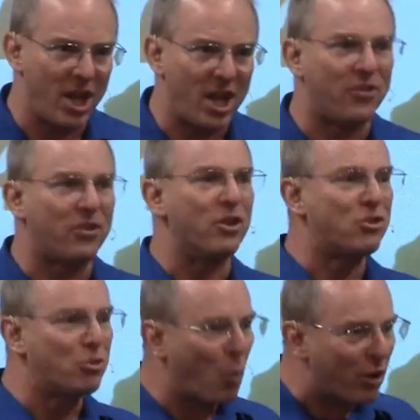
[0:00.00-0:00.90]
It's the
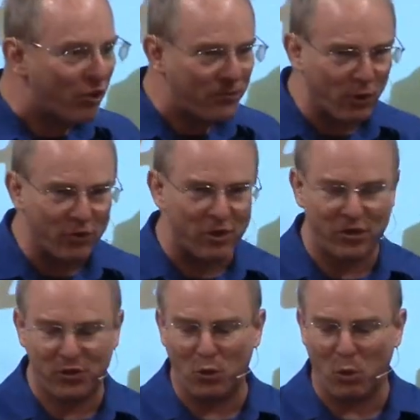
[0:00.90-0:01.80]
shortest verse in the
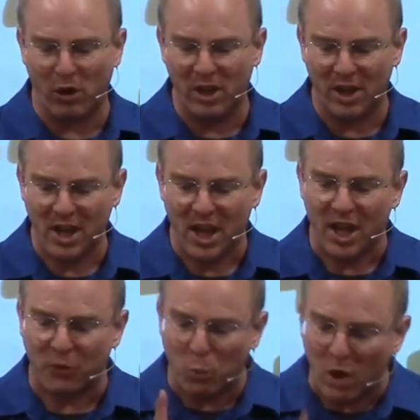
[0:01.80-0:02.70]
story.
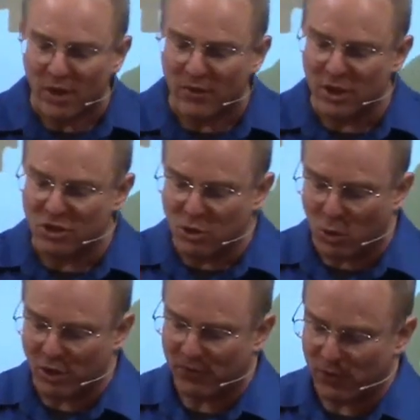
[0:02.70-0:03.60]
It's one of the
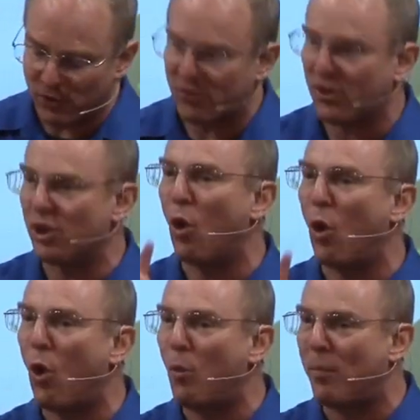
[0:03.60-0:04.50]
shortest verses in the
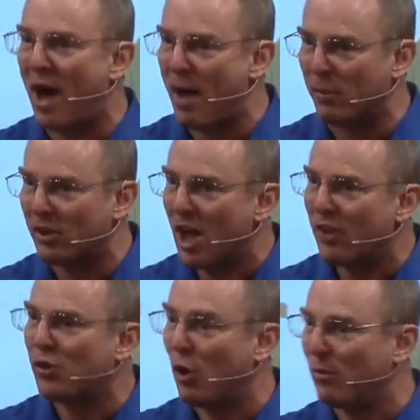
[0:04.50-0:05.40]
whole Bible.
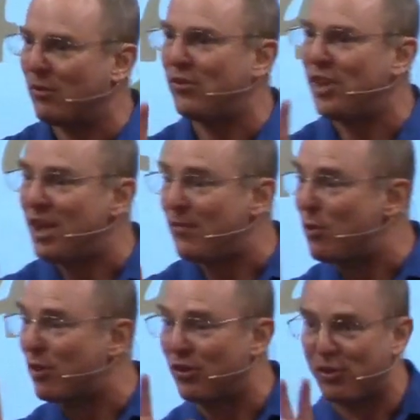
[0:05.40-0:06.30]
So see if
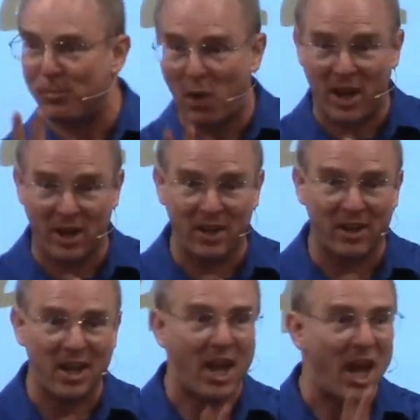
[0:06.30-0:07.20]
you can spot it
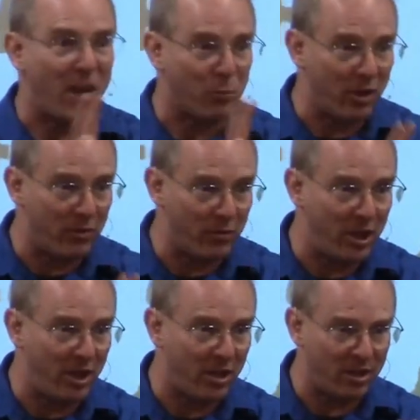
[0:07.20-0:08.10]
as we
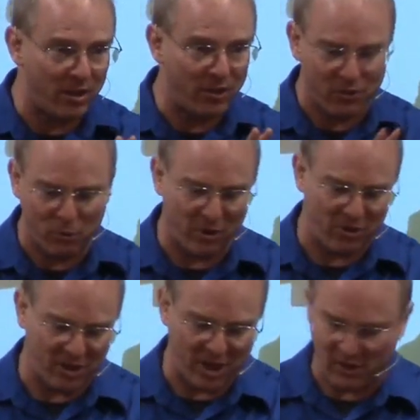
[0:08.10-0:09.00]
read the story
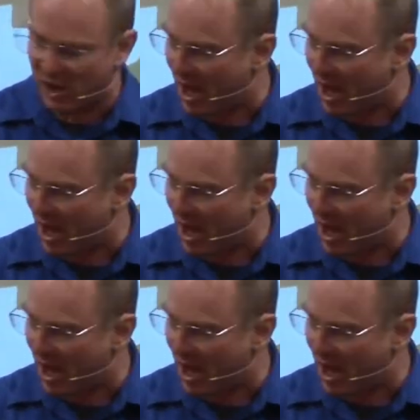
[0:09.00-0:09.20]
together.